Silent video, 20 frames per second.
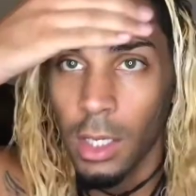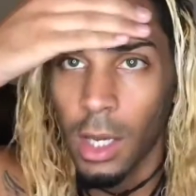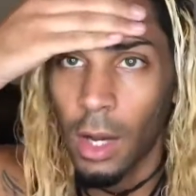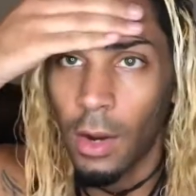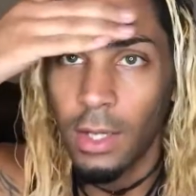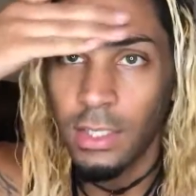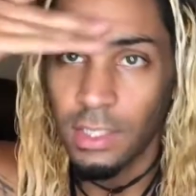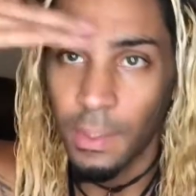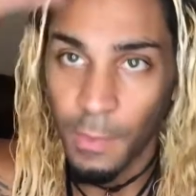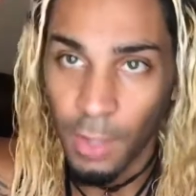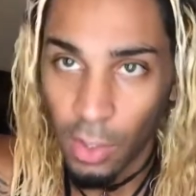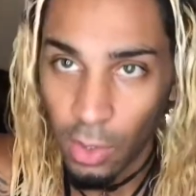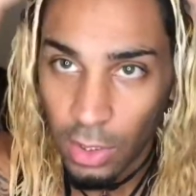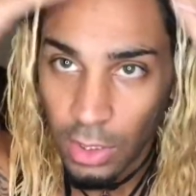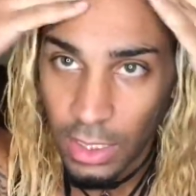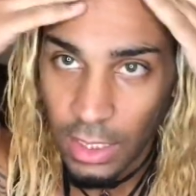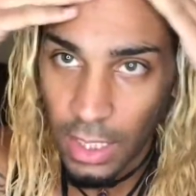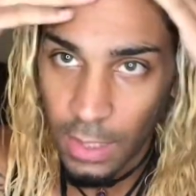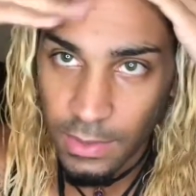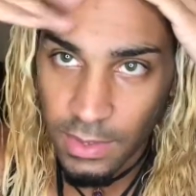All right, so I'm gonna go
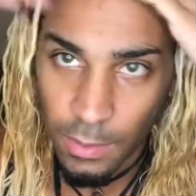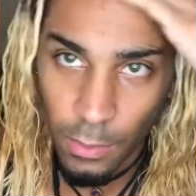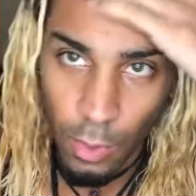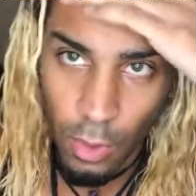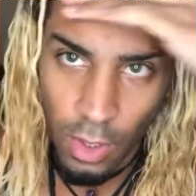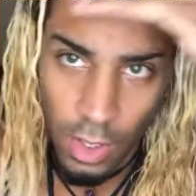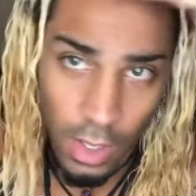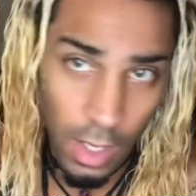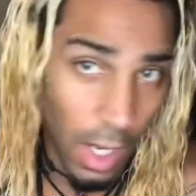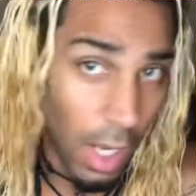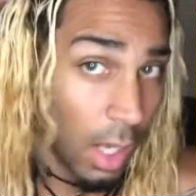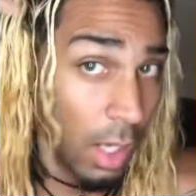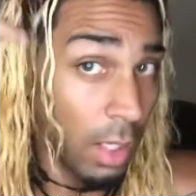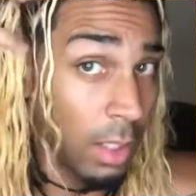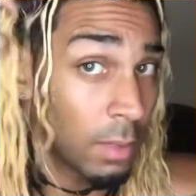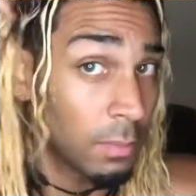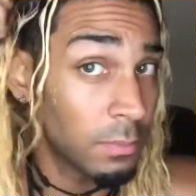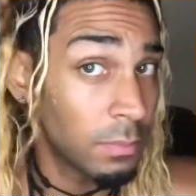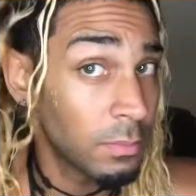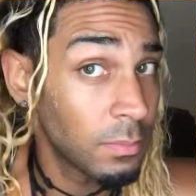clean up some more.
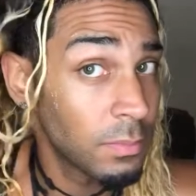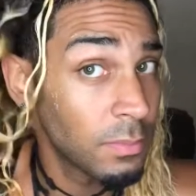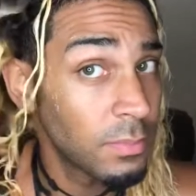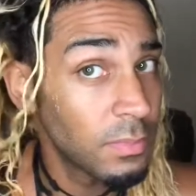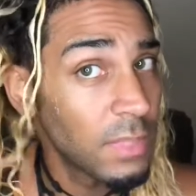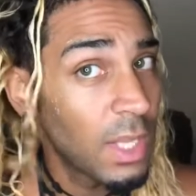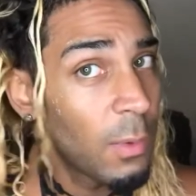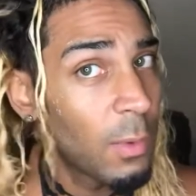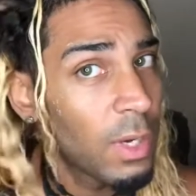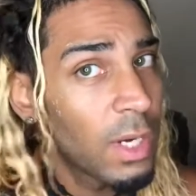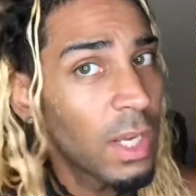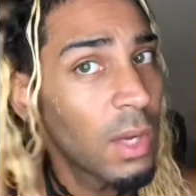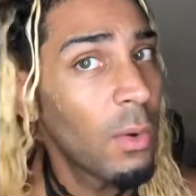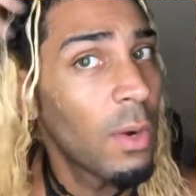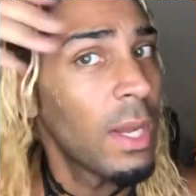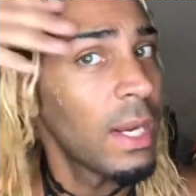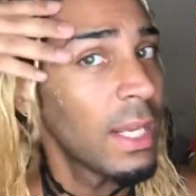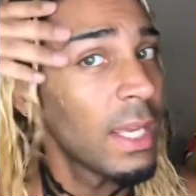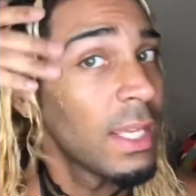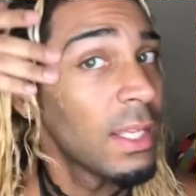And we're gonna
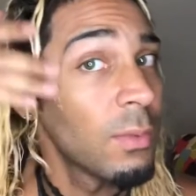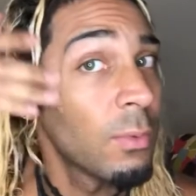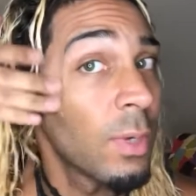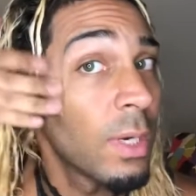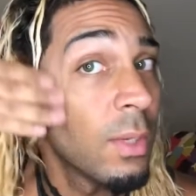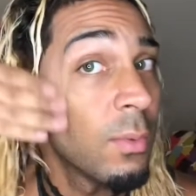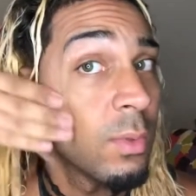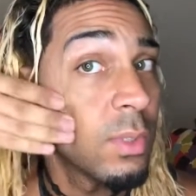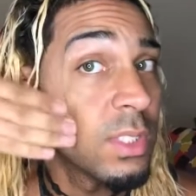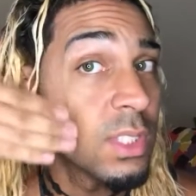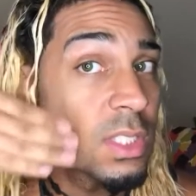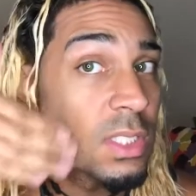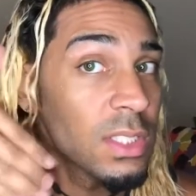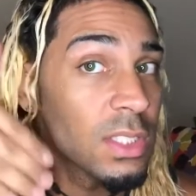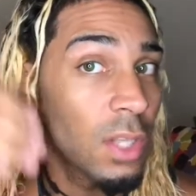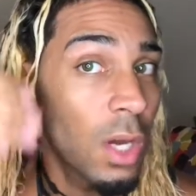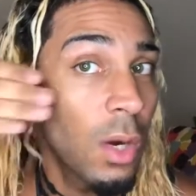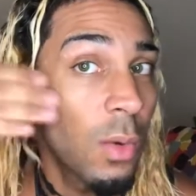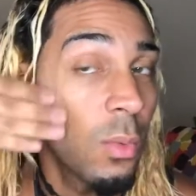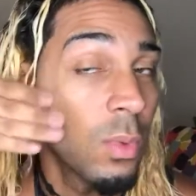go ahead and get ready to
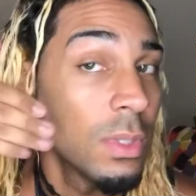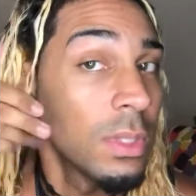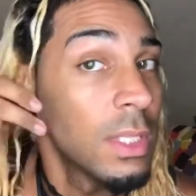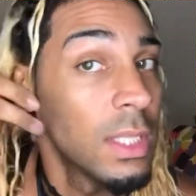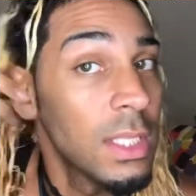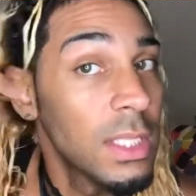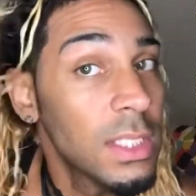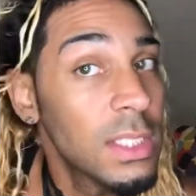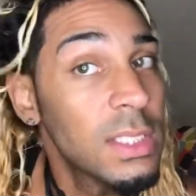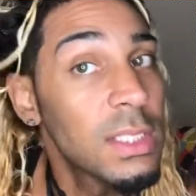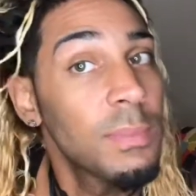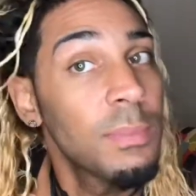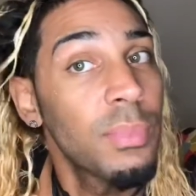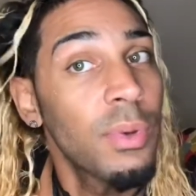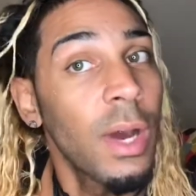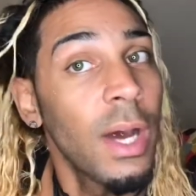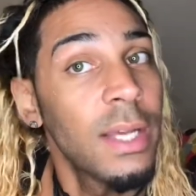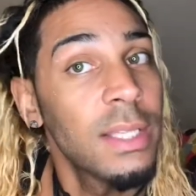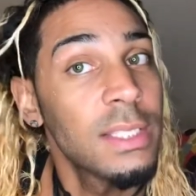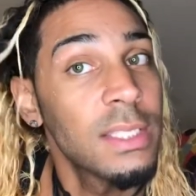start with this
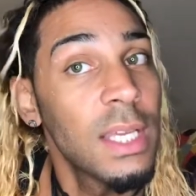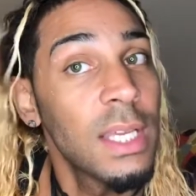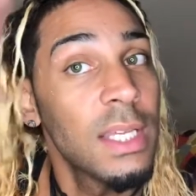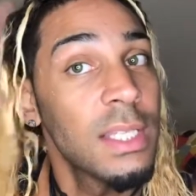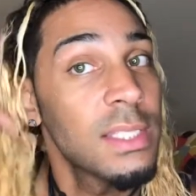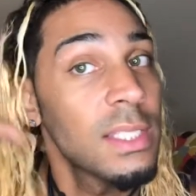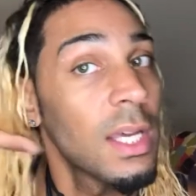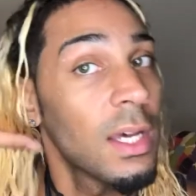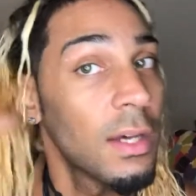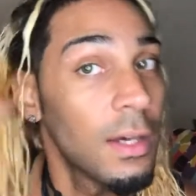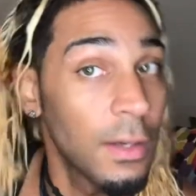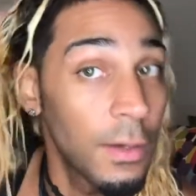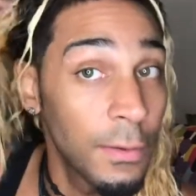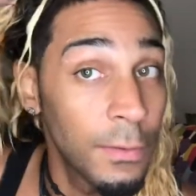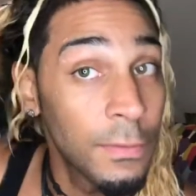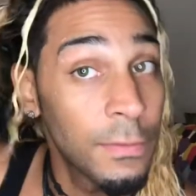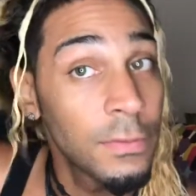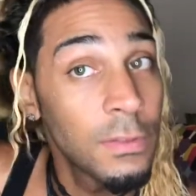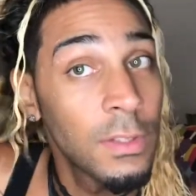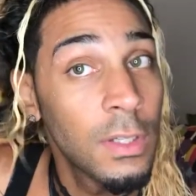process
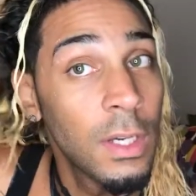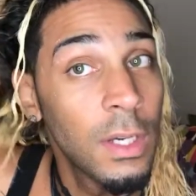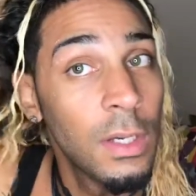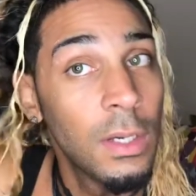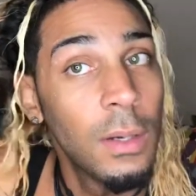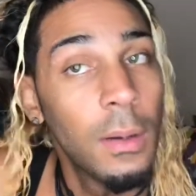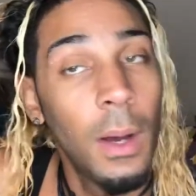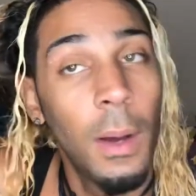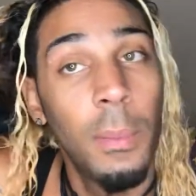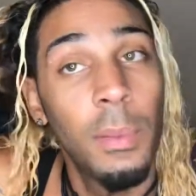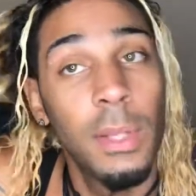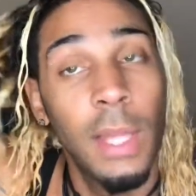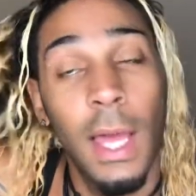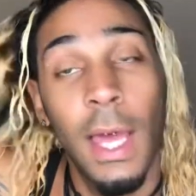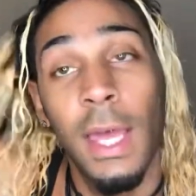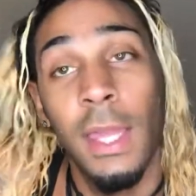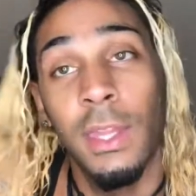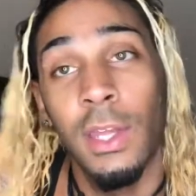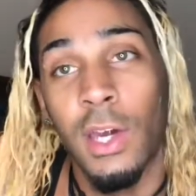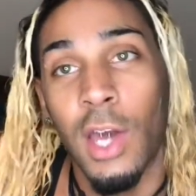of
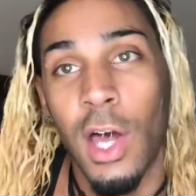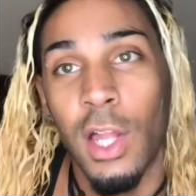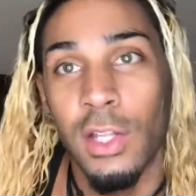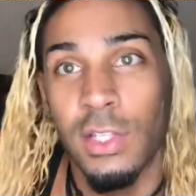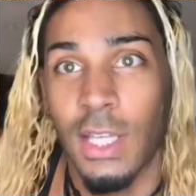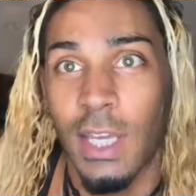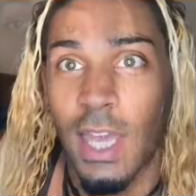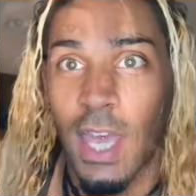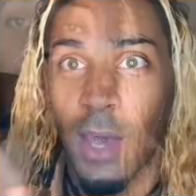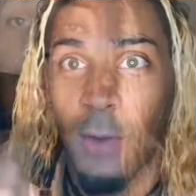applying the colors.